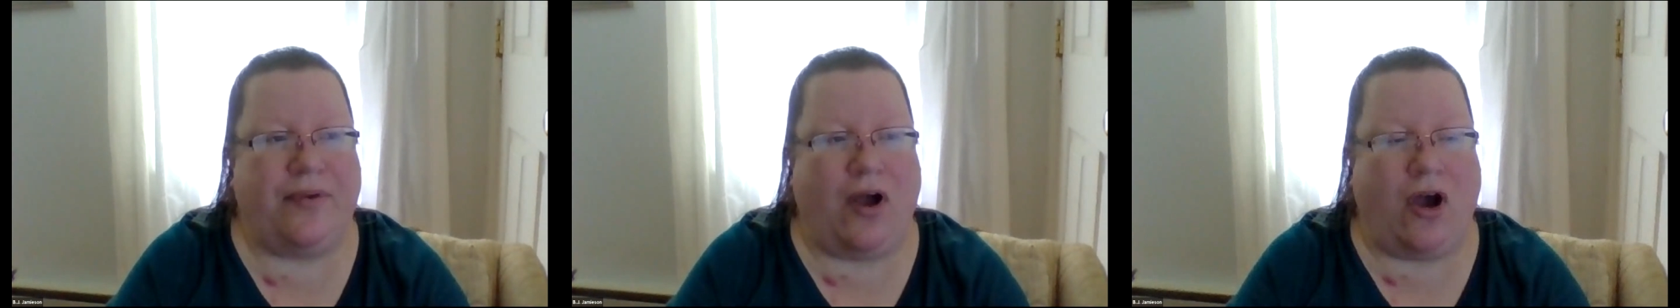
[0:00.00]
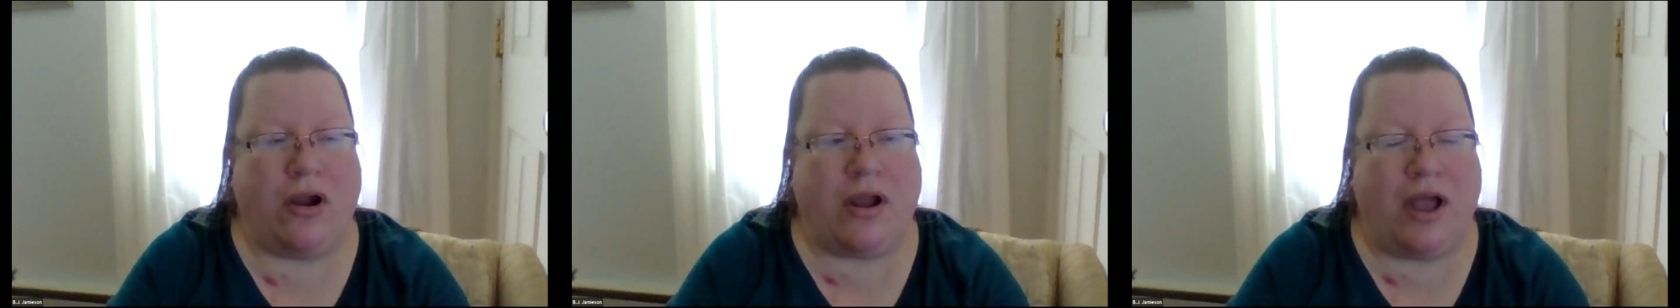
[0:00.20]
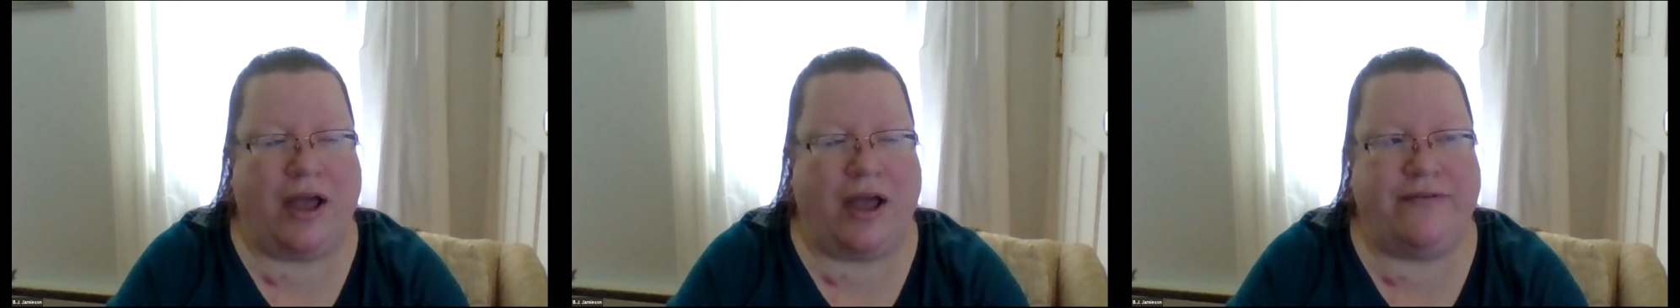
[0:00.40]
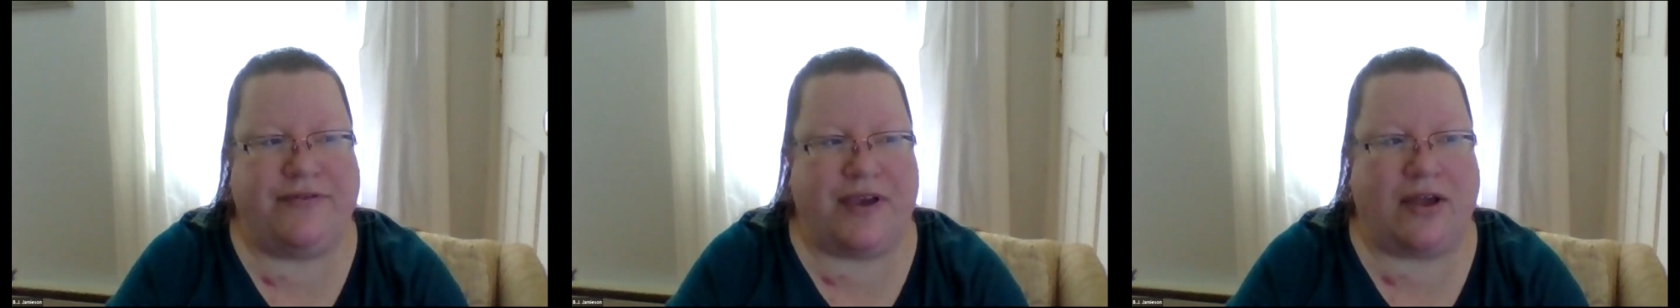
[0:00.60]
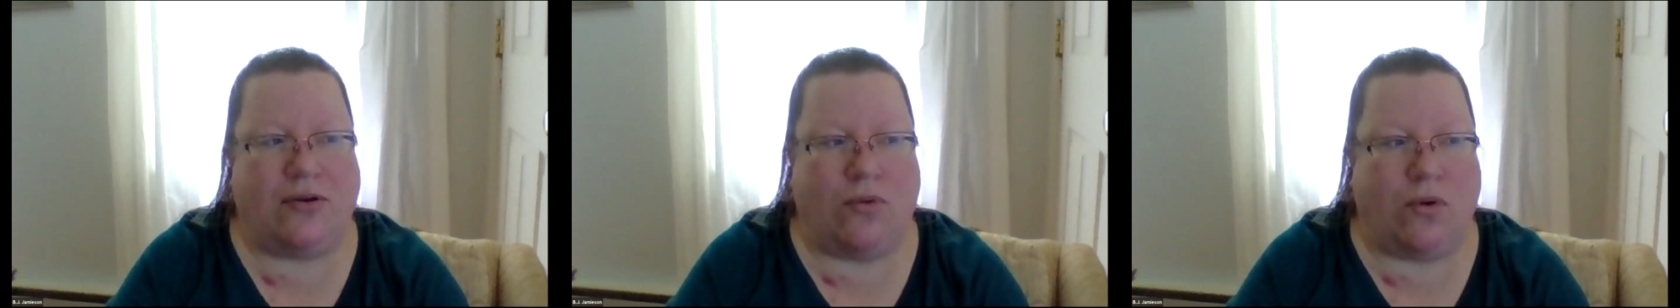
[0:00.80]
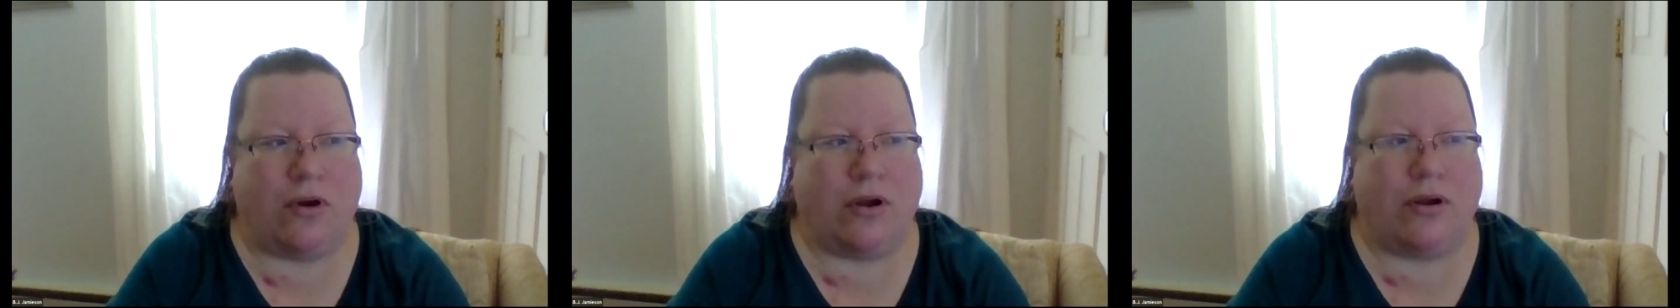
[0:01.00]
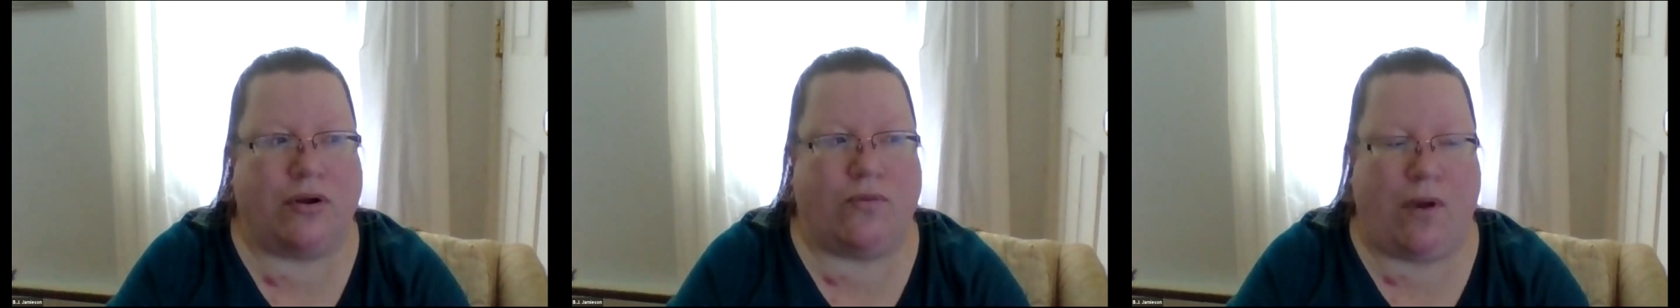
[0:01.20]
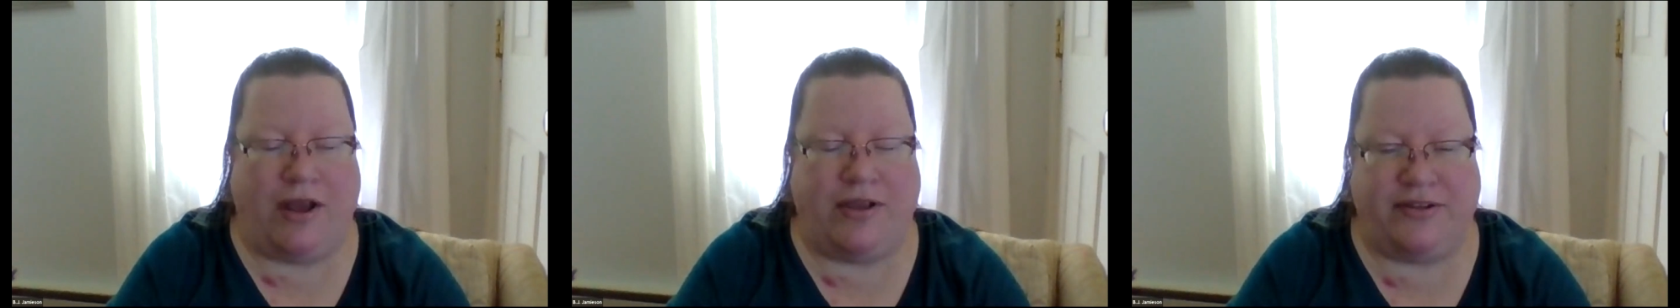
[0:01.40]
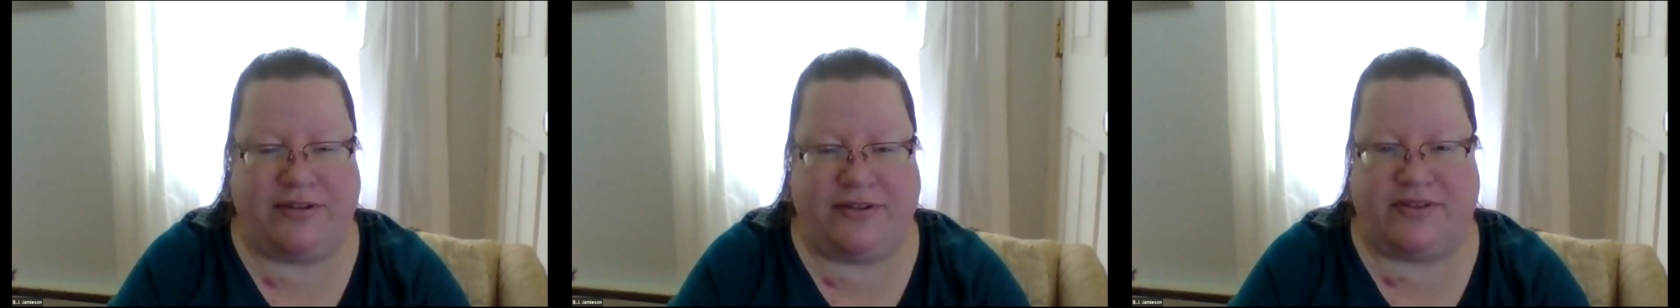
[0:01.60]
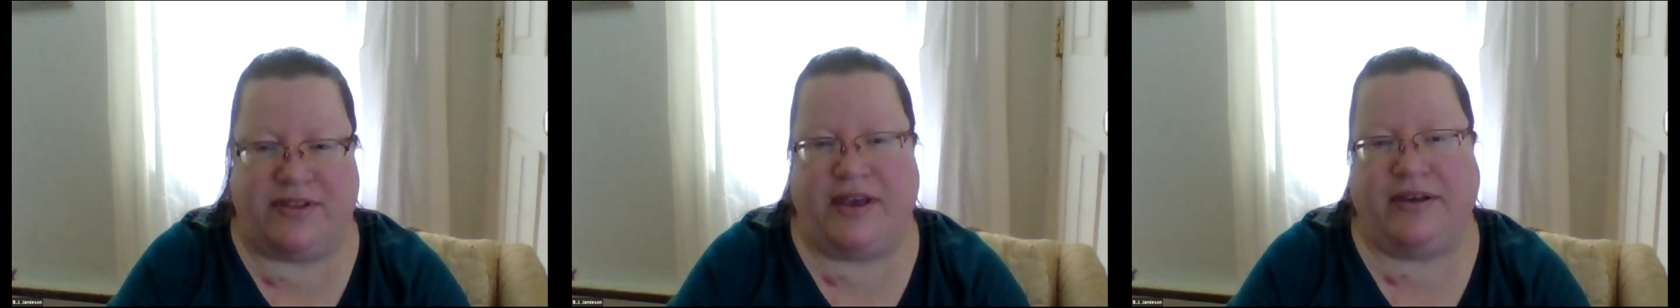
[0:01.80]
archive.org
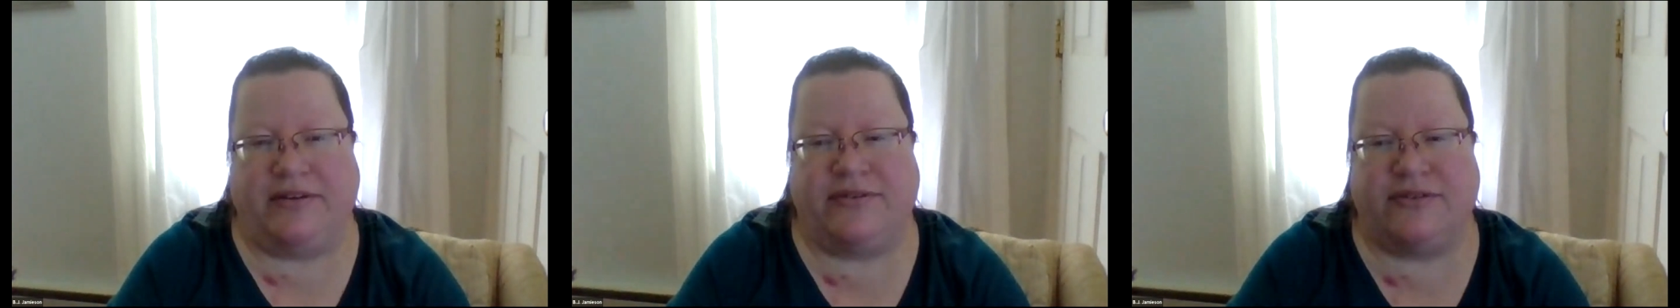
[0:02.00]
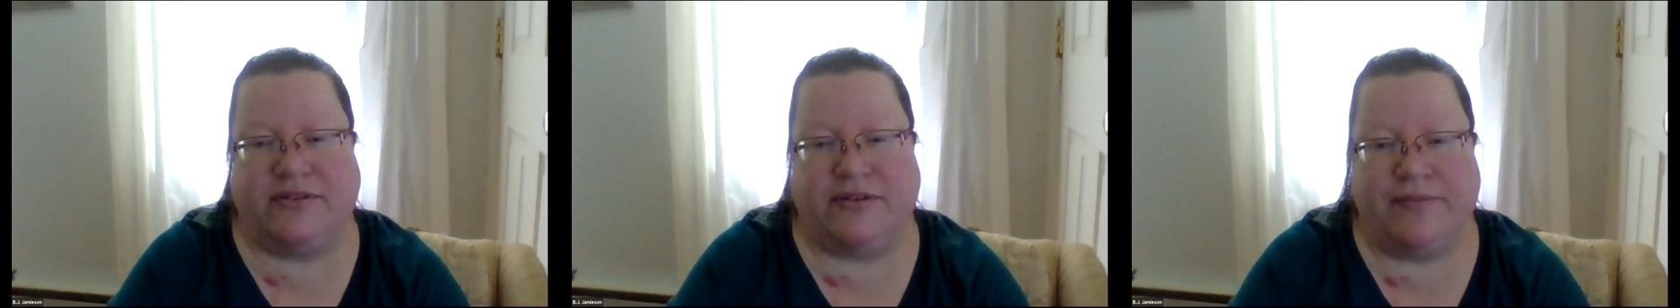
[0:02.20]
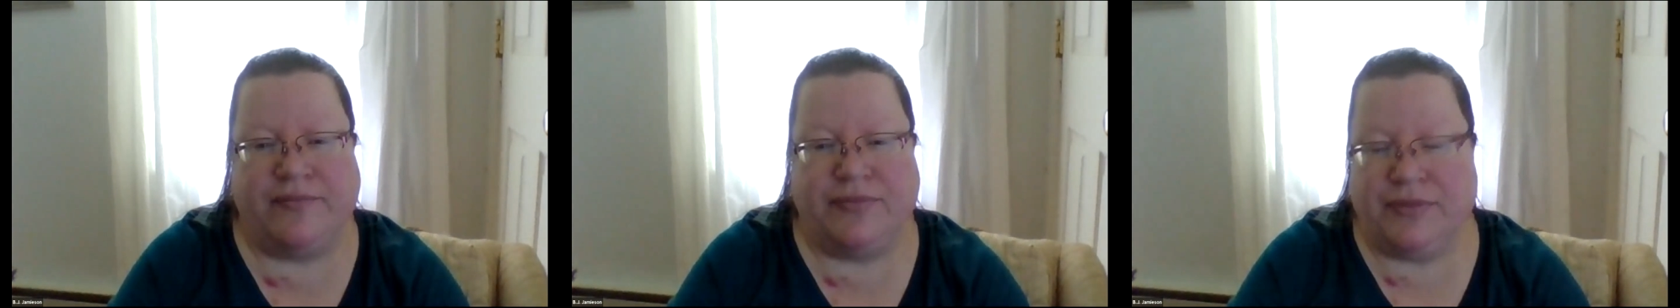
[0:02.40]
runs this,